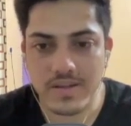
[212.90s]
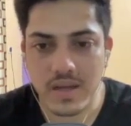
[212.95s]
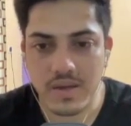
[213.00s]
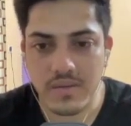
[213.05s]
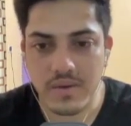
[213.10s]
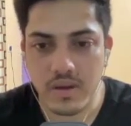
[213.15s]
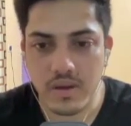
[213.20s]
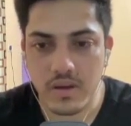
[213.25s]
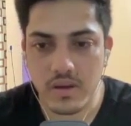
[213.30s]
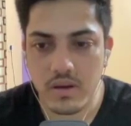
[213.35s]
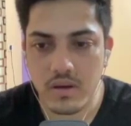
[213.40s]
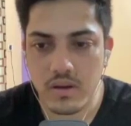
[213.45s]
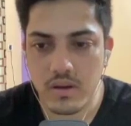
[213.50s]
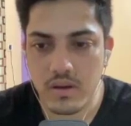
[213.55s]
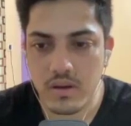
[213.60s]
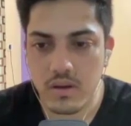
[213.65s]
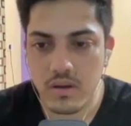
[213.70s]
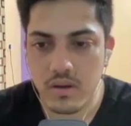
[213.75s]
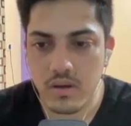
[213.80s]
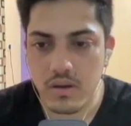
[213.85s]
having?
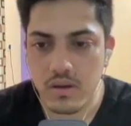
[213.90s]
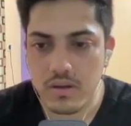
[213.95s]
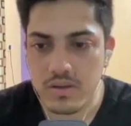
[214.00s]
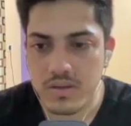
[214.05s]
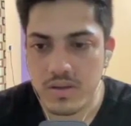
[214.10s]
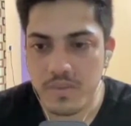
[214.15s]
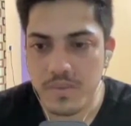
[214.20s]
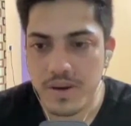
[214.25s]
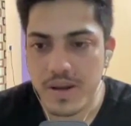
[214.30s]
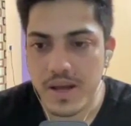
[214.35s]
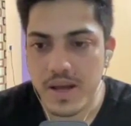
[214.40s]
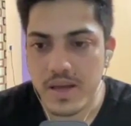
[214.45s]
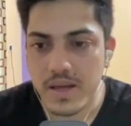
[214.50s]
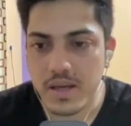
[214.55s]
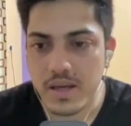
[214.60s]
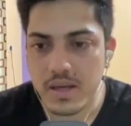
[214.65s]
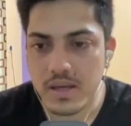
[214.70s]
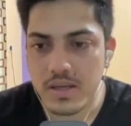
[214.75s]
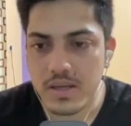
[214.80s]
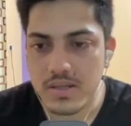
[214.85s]

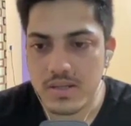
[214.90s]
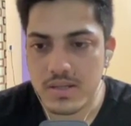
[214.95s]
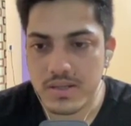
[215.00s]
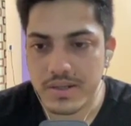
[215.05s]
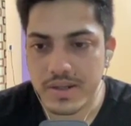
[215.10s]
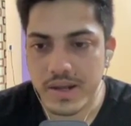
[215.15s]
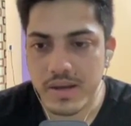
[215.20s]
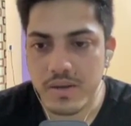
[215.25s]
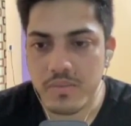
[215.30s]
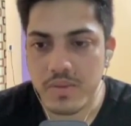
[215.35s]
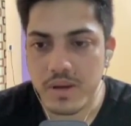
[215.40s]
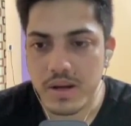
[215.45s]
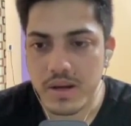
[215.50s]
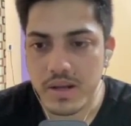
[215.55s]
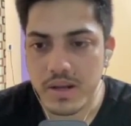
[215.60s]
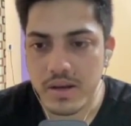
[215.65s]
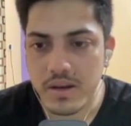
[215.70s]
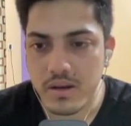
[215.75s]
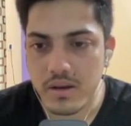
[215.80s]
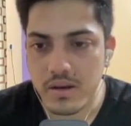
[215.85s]
Supply is 10
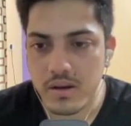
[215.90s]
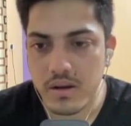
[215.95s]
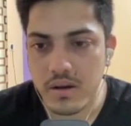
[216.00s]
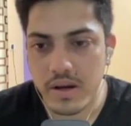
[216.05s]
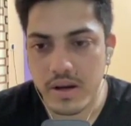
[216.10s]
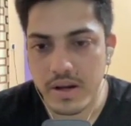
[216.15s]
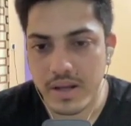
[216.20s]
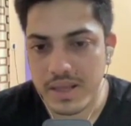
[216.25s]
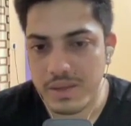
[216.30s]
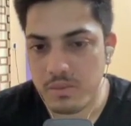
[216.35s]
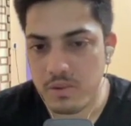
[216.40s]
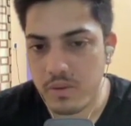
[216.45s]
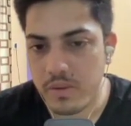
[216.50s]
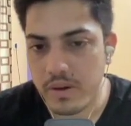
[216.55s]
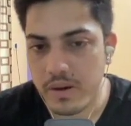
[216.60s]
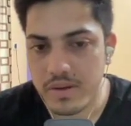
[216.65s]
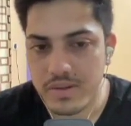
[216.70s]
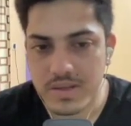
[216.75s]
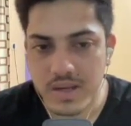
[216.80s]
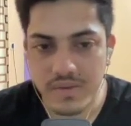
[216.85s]
billion at the
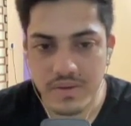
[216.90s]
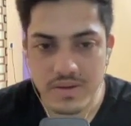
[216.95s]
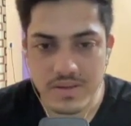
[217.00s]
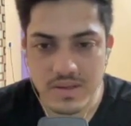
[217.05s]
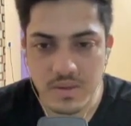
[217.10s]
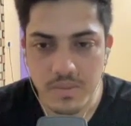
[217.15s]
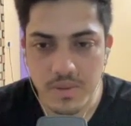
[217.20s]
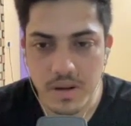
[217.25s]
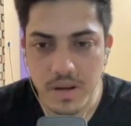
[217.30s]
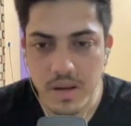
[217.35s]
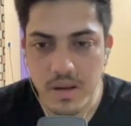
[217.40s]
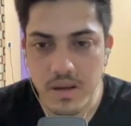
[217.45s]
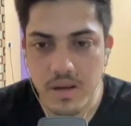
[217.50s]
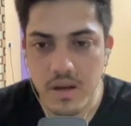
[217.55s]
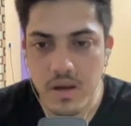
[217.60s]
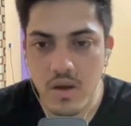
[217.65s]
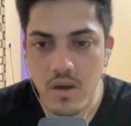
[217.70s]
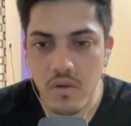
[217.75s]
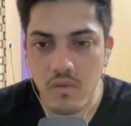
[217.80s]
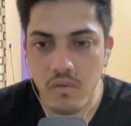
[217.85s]
moment. It's having supply
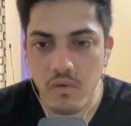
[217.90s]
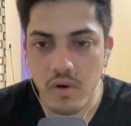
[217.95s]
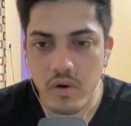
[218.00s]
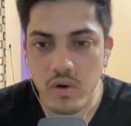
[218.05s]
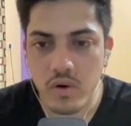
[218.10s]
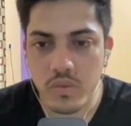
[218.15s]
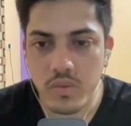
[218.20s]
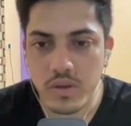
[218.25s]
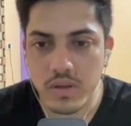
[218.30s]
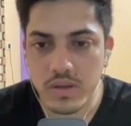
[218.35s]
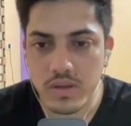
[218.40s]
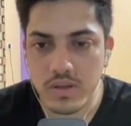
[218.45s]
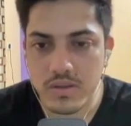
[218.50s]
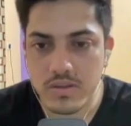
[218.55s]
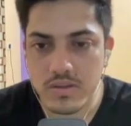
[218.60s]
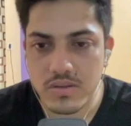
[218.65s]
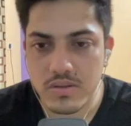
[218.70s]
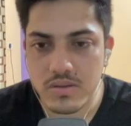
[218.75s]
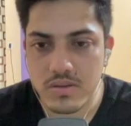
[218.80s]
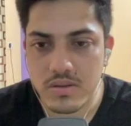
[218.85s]
volume
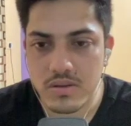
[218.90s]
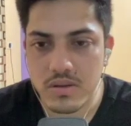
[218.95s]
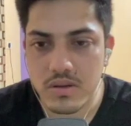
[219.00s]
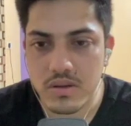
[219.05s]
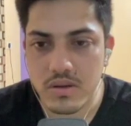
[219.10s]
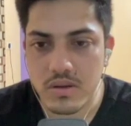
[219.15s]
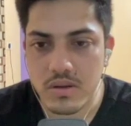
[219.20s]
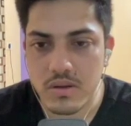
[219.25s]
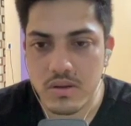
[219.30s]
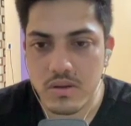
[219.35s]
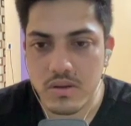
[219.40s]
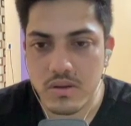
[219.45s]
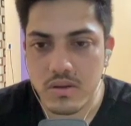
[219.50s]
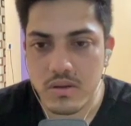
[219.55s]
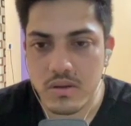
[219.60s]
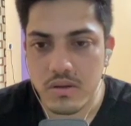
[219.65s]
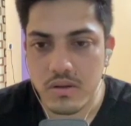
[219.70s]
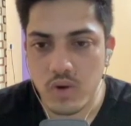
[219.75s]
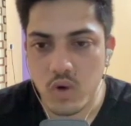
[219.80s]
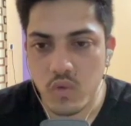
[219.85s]
is
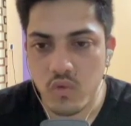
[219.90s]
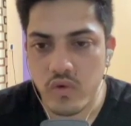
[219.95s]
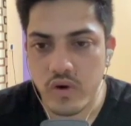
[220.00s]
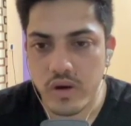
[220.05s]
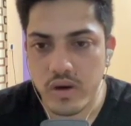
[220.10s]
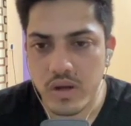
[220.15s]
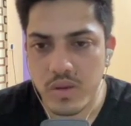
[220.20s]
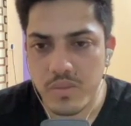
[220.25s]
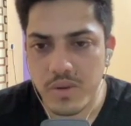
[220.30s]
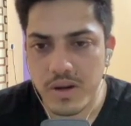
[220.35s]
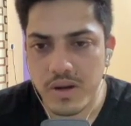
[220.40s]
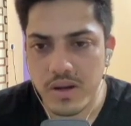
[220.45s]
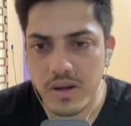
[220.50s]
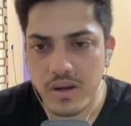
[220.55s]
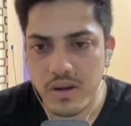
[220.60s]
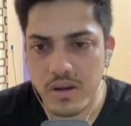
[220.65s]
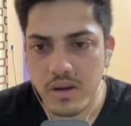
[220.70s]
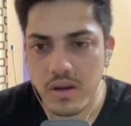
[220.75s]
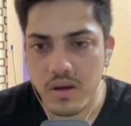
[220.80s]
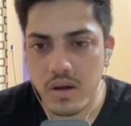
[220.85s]
240
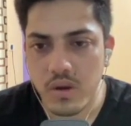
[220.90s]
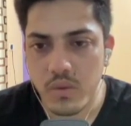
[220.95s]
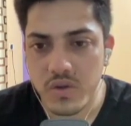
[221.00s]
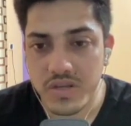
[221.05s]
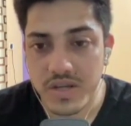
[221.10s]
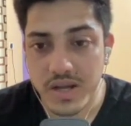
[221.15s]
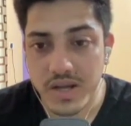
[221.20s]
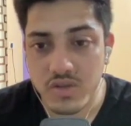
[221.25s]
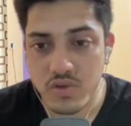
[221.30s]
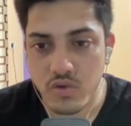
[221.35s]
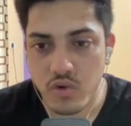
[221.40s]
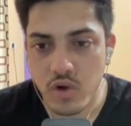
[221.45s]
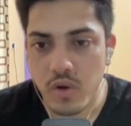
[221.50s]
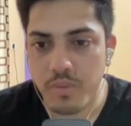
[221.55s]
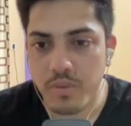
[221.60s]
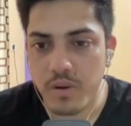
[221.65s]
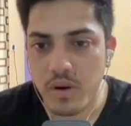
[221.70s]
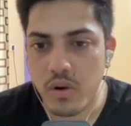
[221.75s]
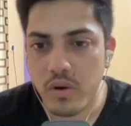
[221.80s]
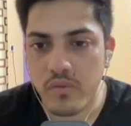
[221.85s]
million, which has
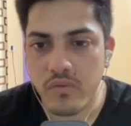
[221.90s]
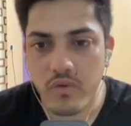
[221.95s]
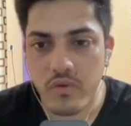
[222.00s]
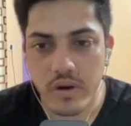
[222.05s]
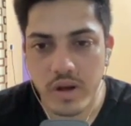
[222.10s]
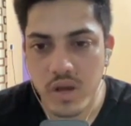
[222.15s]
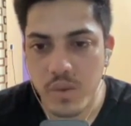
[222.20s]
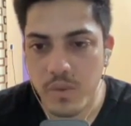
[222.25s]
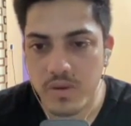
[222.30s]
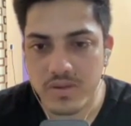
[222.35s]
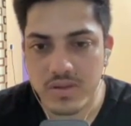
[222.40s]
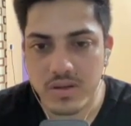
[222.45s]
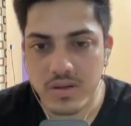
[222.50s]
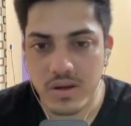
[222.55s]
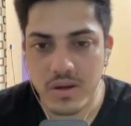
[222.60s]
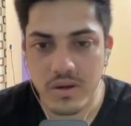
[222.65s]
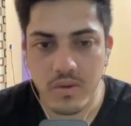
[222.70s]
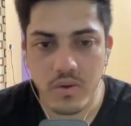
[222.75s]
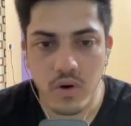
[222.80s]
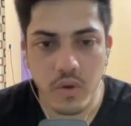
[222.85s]
dropped a lot, 40%
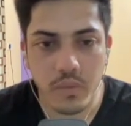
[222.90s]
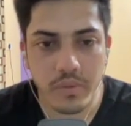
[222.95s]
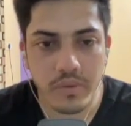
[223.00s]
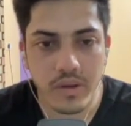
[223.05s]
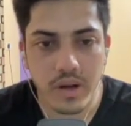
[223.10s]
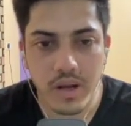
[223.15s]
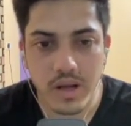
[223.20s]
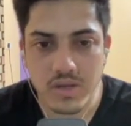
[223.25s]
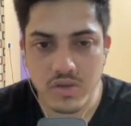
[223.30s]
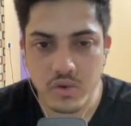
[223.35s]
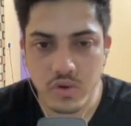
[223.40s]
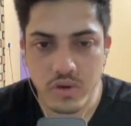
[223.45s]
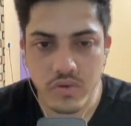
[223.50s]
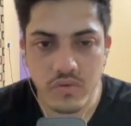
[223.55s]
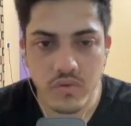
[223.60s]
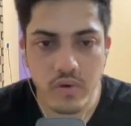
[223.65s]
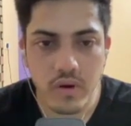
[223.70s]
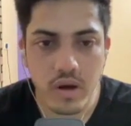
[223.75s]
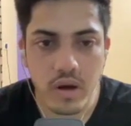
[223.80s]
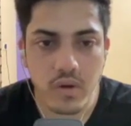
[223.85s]
it dropped in the last
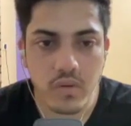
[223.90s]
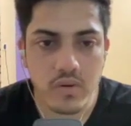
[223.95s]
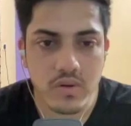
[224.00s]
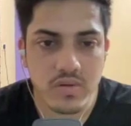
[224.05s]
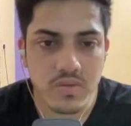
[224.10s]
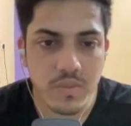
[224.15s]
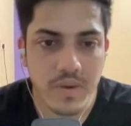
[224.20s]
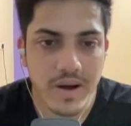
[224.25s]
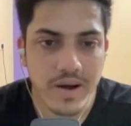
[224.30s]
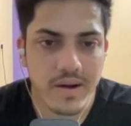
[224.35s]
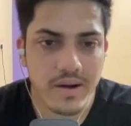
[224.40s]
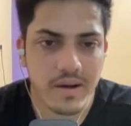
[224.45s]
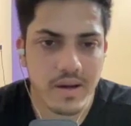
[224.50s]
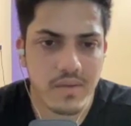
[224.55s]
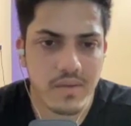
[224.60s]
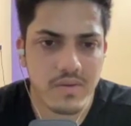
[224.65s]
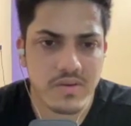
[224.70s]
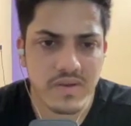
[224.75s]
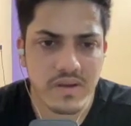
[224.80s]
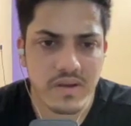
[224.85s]
24 hours. Market
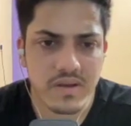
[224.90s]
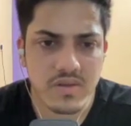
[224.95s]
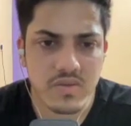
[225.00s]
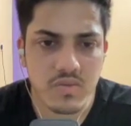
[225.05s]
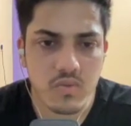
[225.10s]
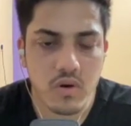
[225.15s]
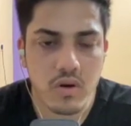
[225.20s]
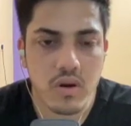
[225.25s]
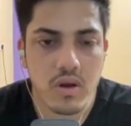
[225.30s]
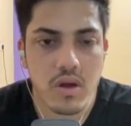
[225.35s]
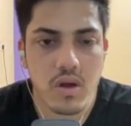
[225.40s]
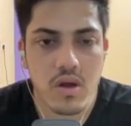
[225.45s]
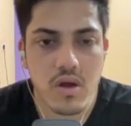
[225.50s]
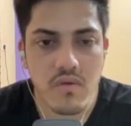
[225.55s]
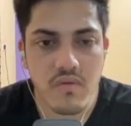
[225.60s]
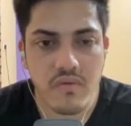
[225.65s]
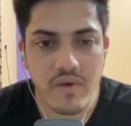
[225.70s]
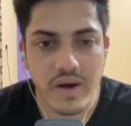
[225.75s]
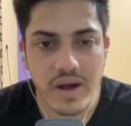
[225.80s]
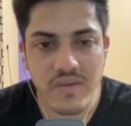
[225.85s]
cap is very small,
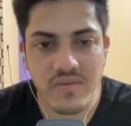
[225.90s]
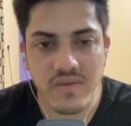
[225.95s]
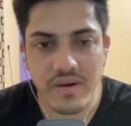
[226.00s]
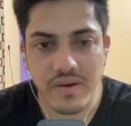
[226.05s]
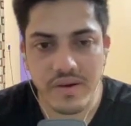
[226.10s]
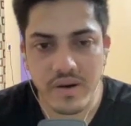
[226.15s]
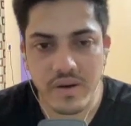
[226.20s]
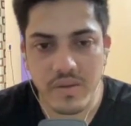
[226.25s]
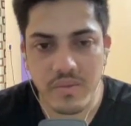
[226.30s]
500